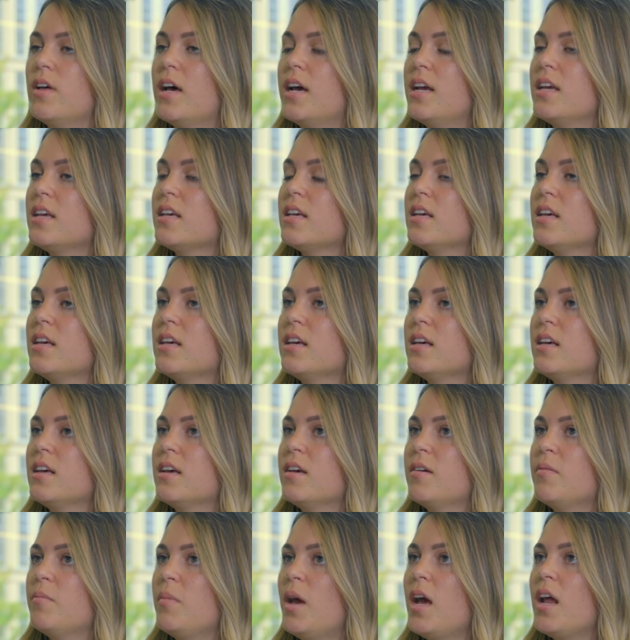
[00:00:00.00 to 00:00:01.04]
like,
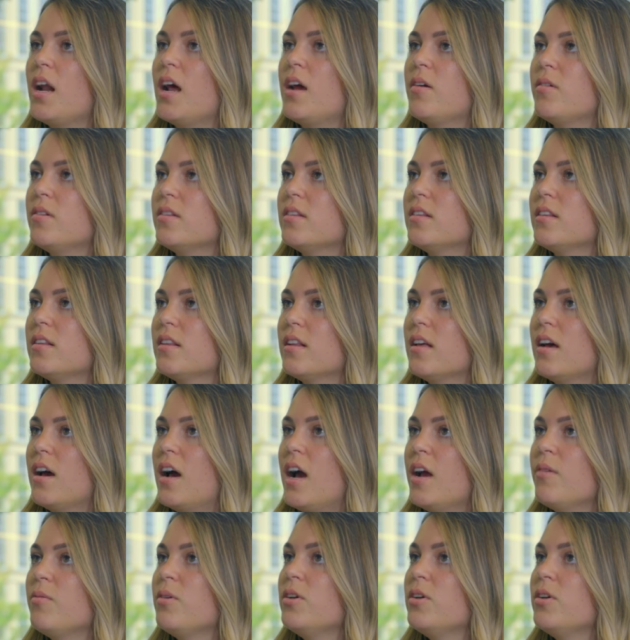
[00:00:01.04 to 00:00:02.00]
man, I I